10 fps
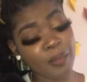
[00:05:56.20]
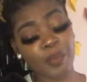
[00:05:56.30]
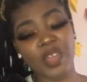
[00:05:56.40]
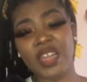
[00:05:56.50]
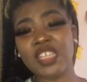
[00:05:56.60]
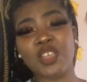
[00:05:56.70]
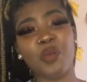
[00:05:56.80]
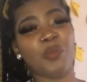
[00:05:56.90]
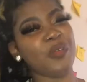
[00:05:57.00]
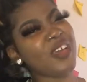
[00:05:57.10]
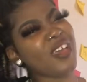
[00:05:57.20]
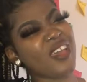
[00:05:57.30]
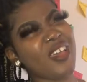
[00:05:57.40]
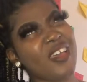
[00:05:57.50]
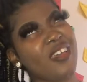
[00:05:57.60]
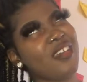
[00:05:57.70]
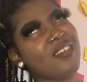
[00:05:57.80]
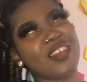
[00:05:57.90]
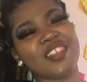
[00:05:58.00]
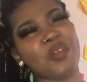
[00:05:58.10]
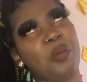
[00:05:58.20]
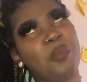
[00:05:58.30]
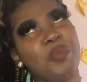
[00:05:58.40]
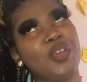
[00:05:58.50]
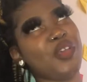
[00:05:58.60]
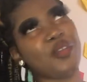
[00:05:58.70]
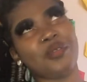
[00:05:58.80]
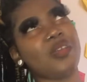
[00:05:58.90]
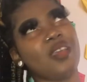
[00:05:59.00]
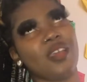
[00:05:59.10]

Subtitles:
And that's on way. That's on period.